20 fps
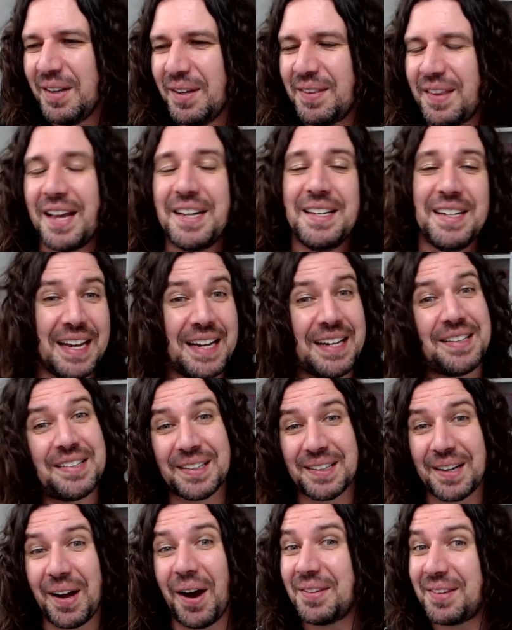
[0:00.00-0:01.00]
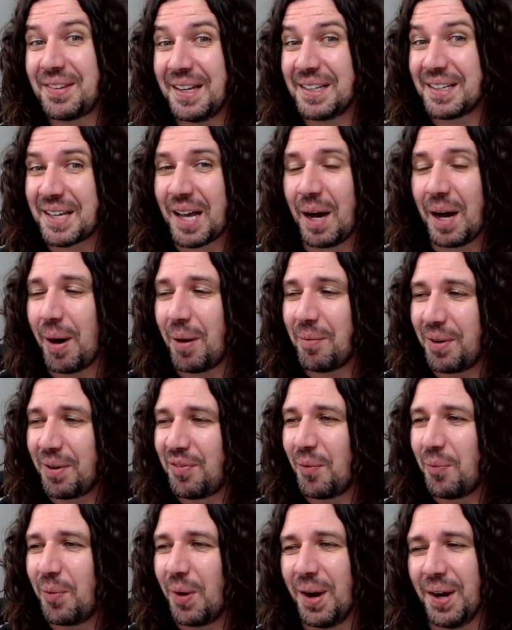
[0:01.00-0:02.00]
they need to, I think, come up
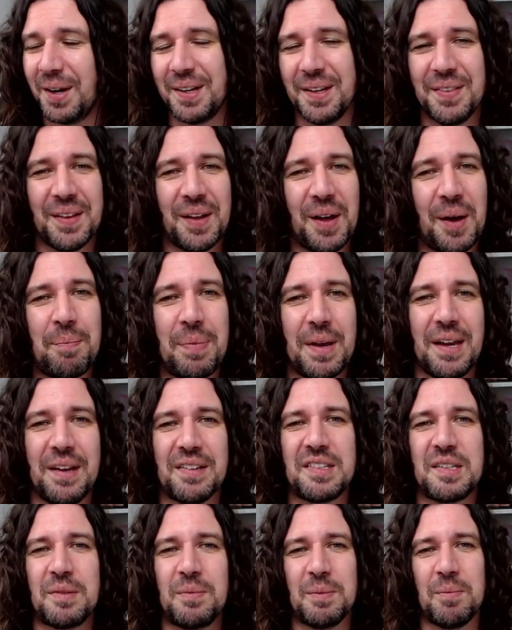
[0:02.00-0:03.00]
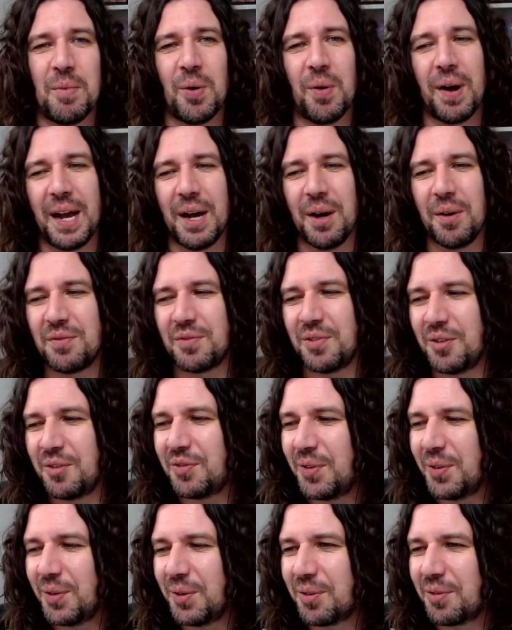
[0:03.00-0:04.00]
with a wording that appears to be more helpful
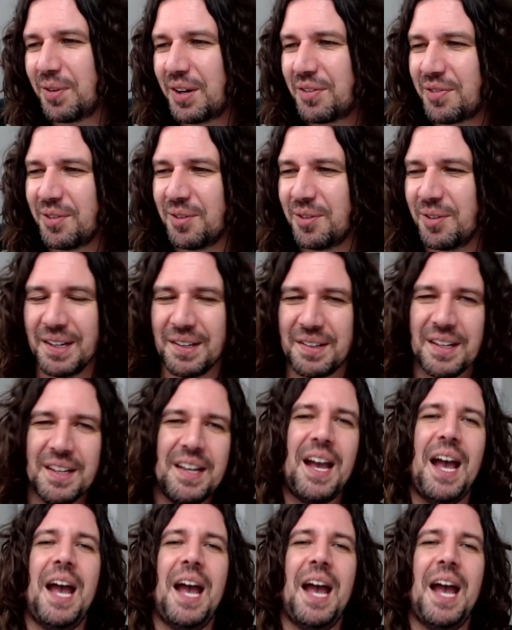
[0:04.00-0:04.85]
for the referees.